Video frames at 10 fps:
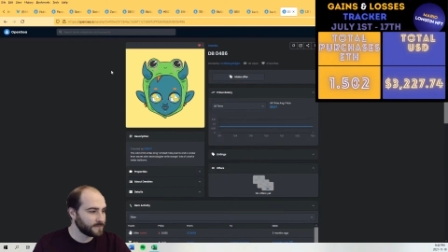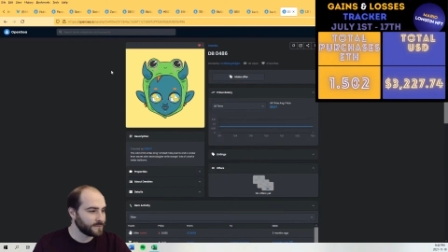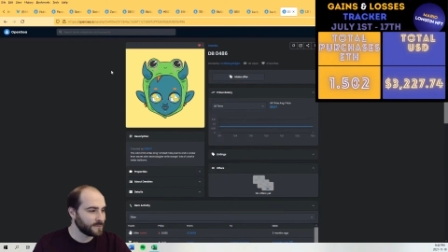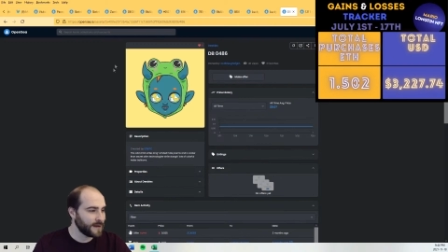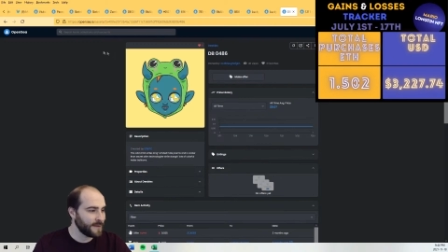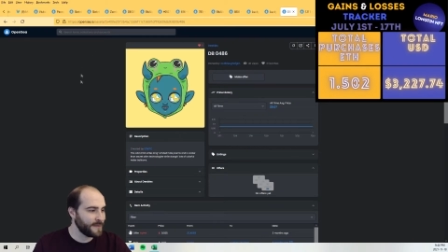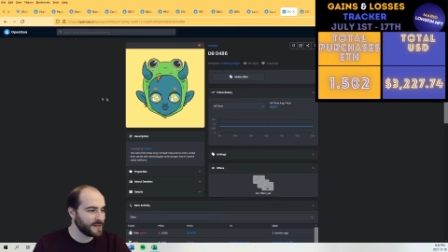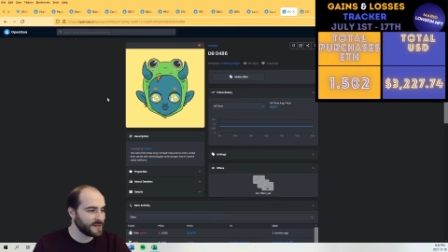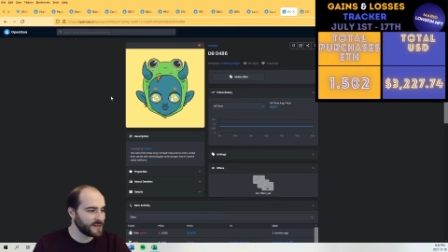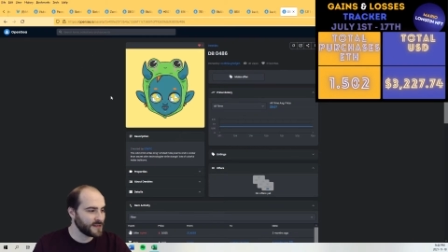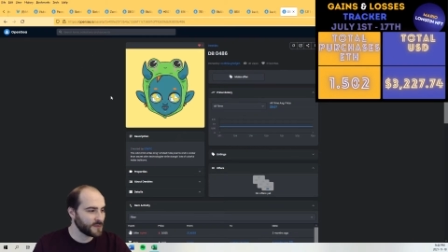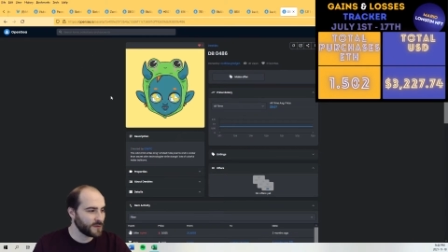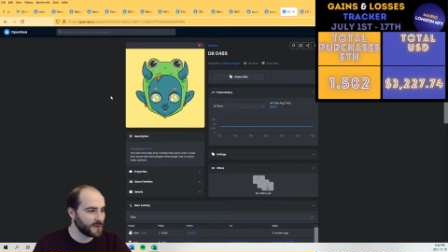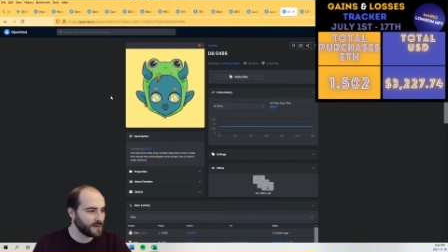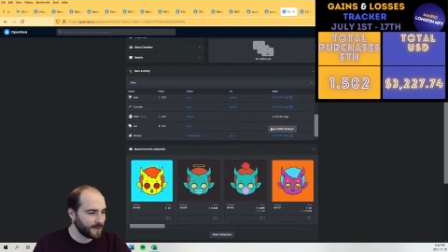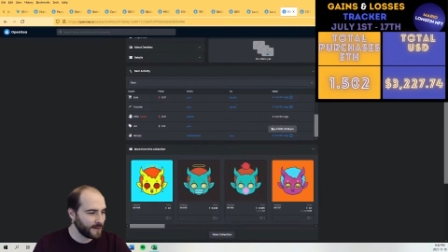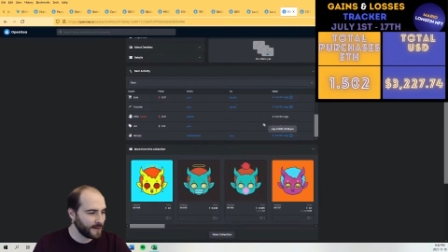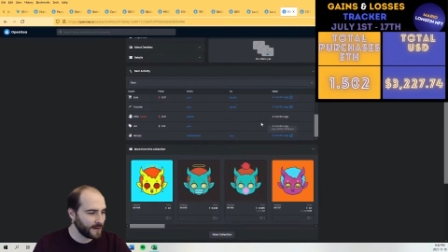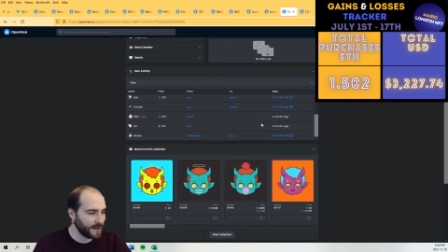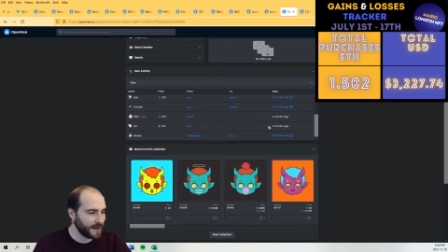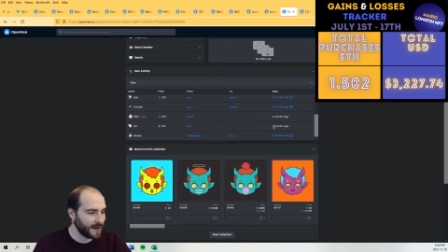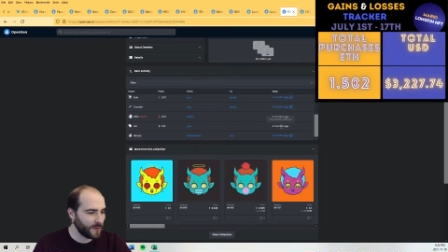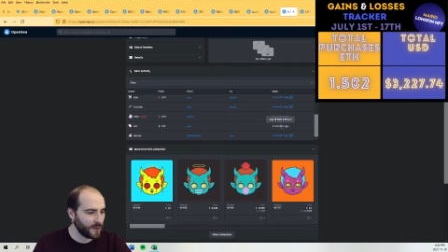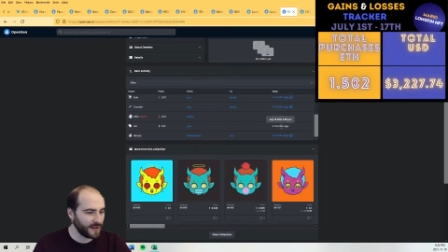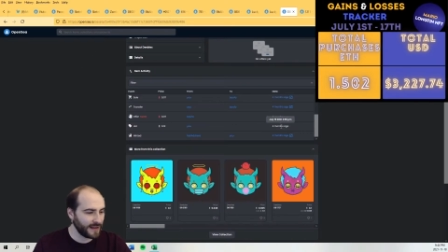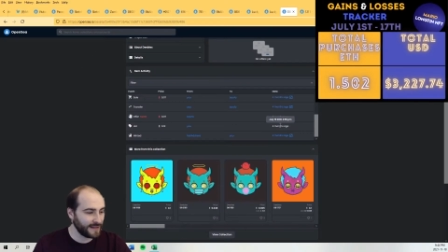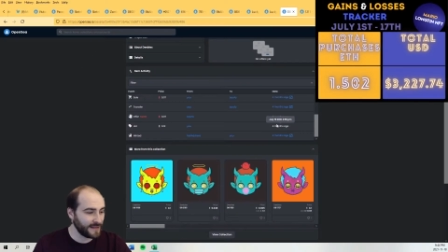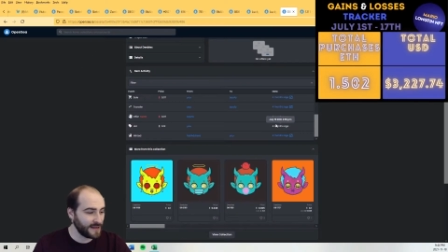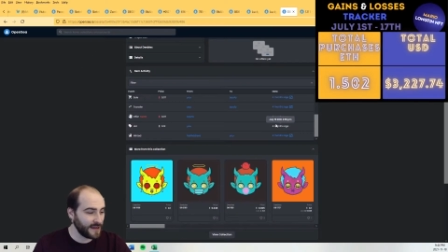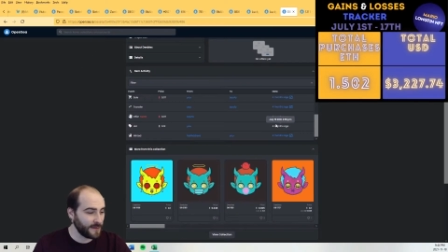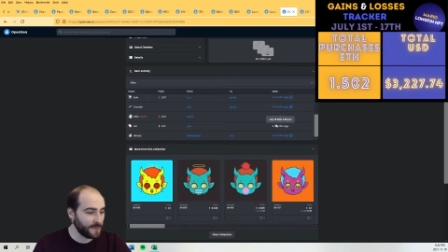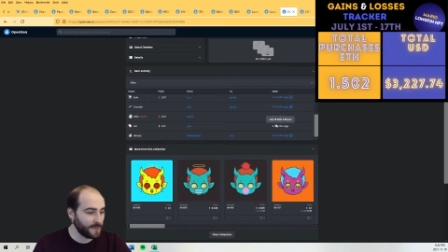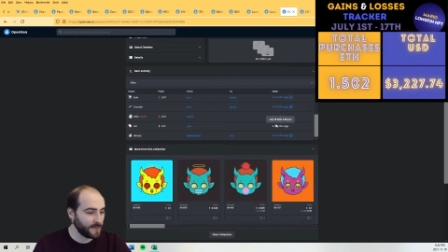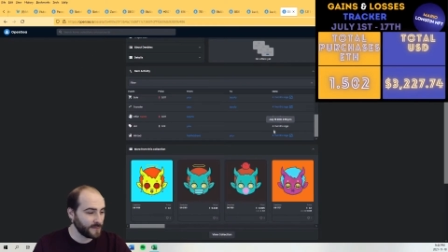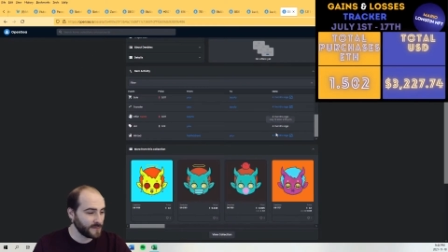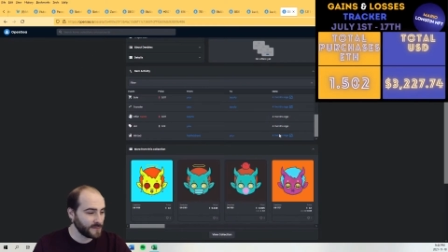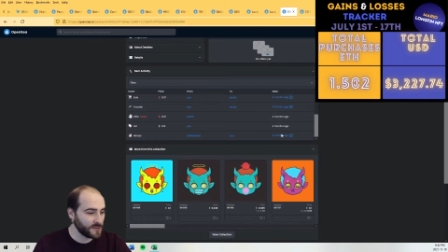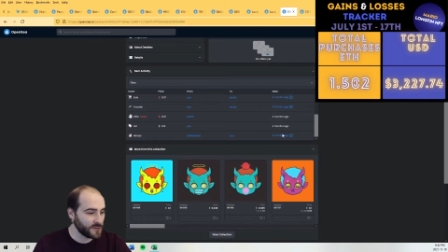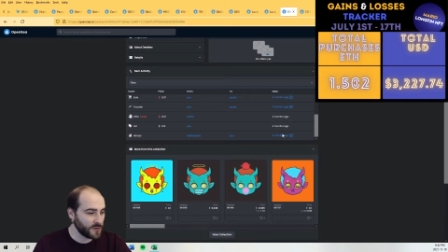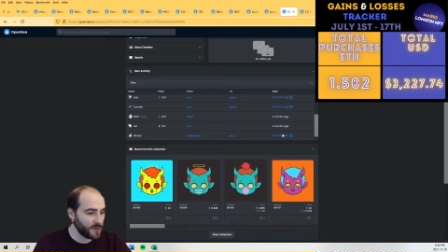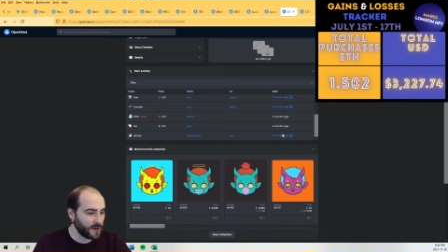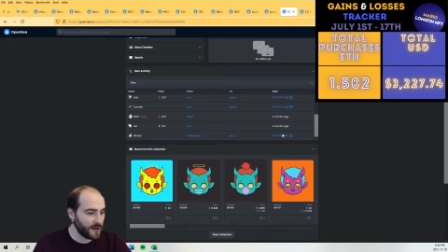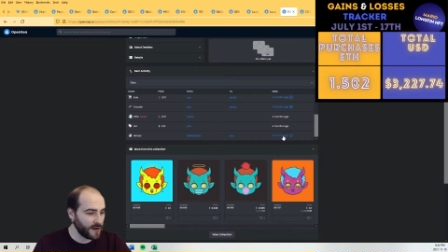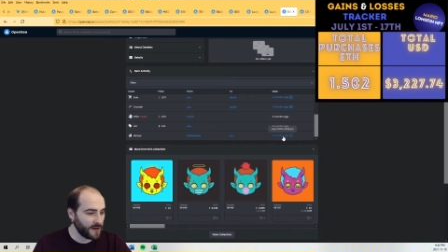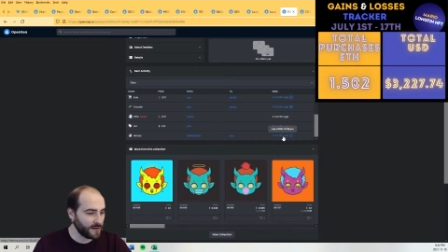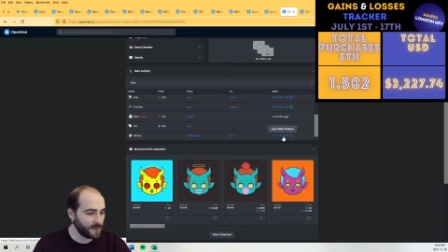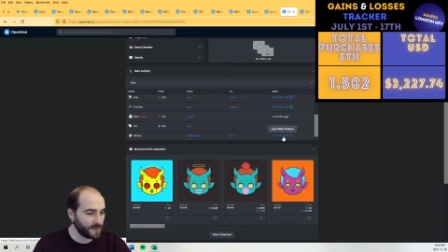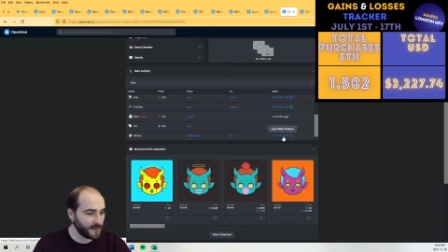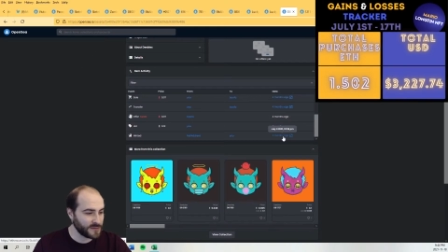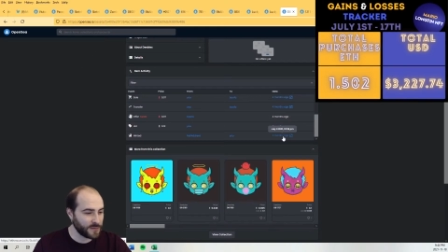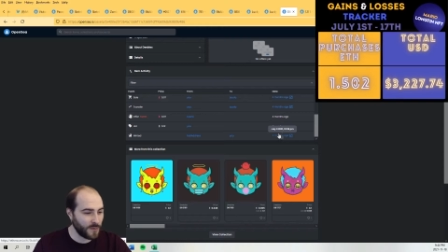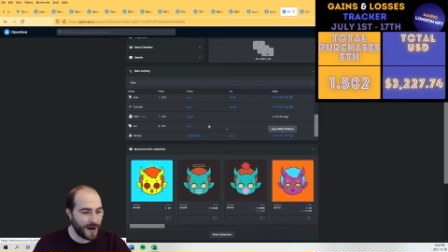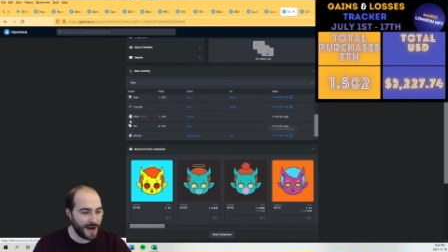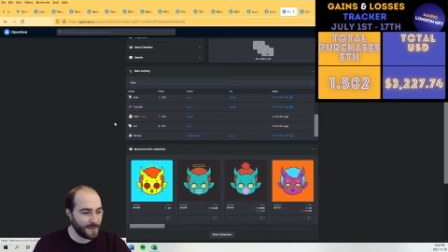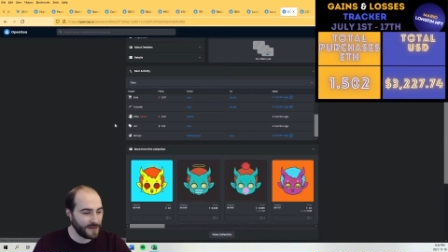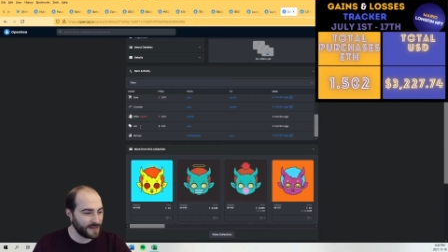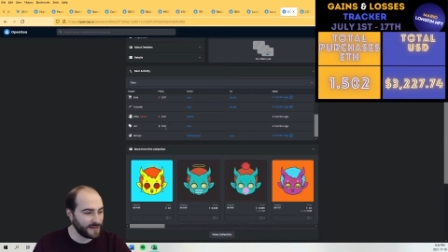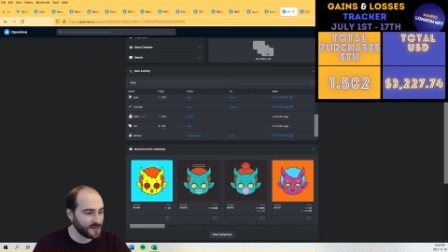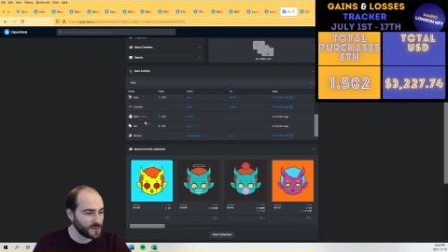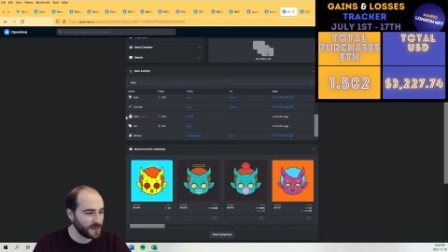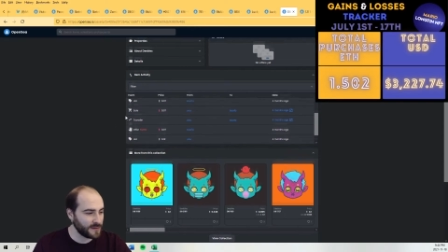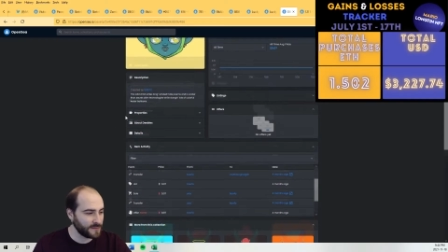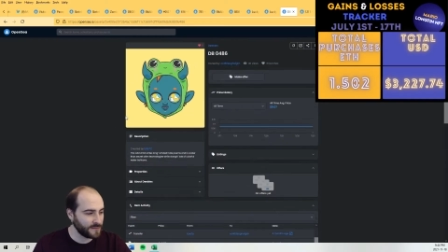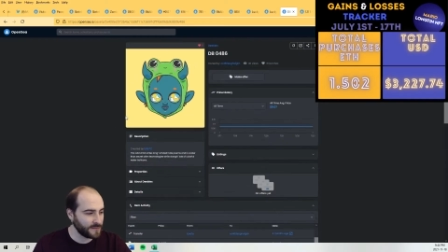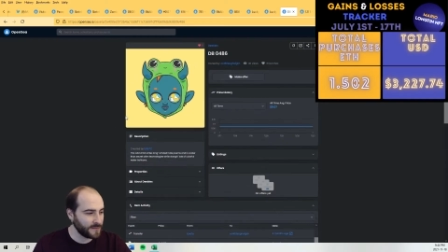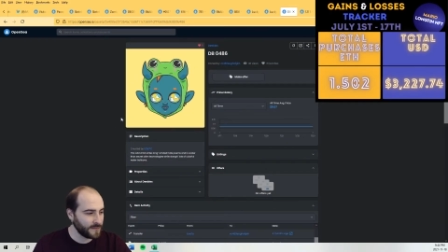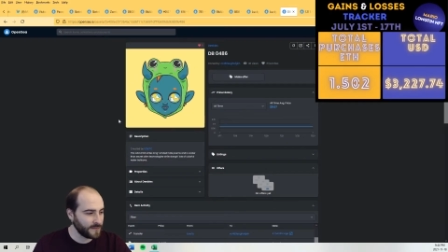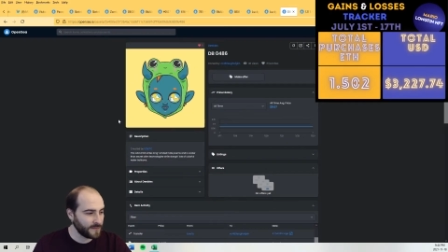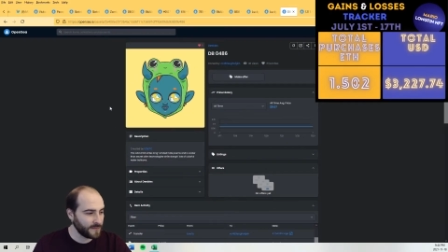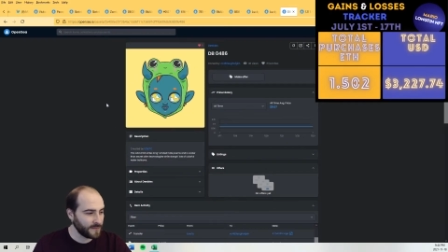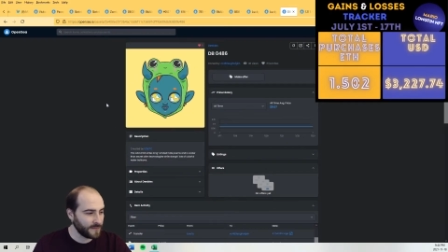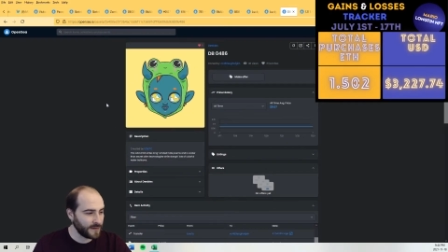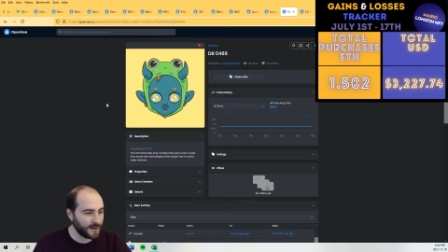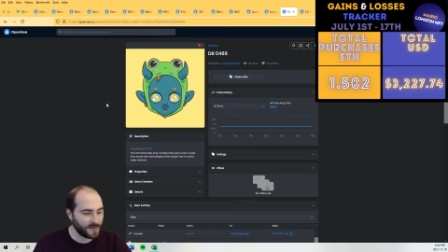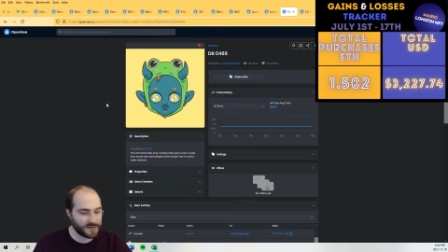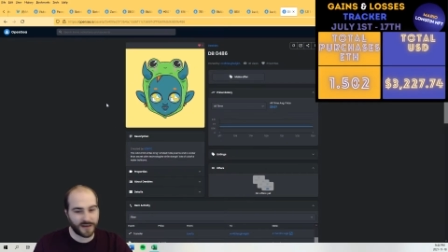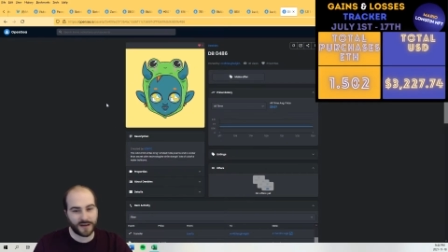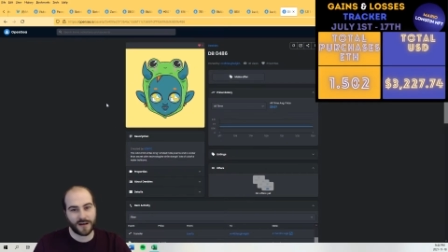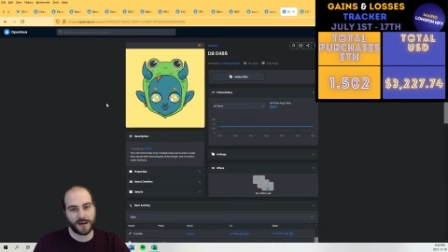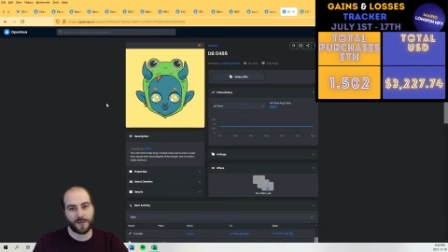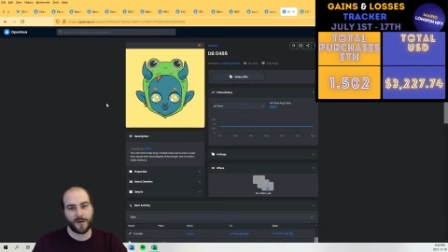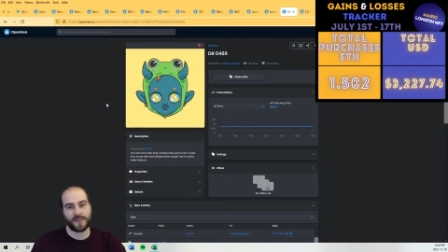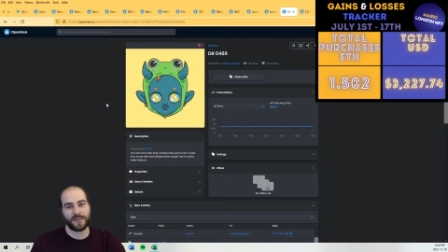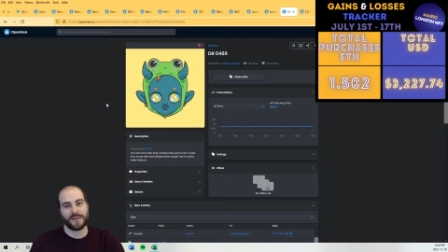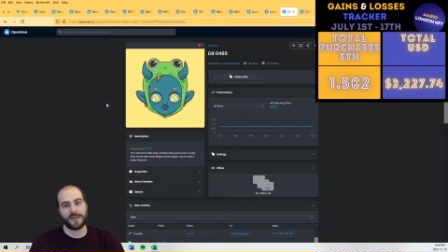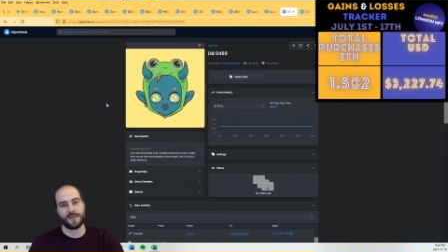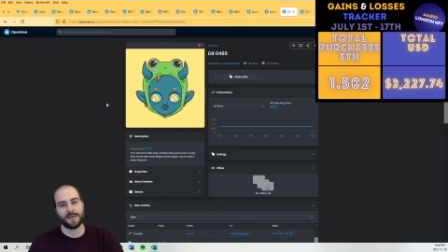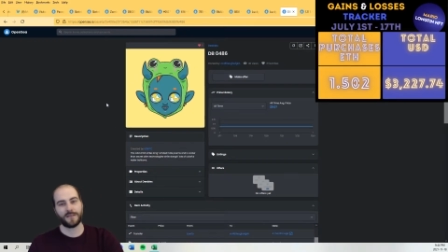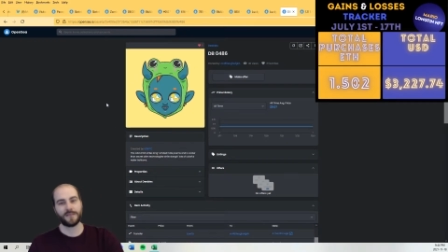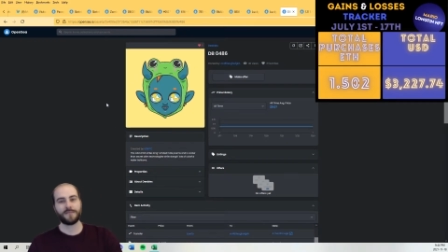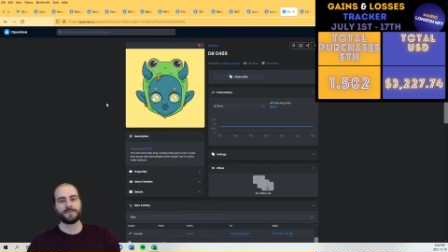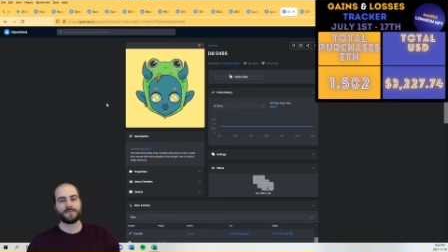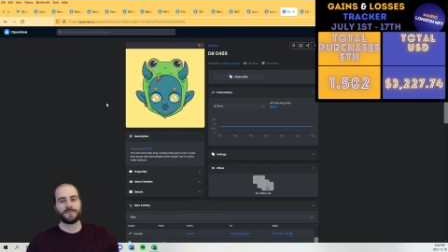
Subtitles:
I minted this one. Again, I really like the team. So, that's why I minted this one. And I was kind of ride the, like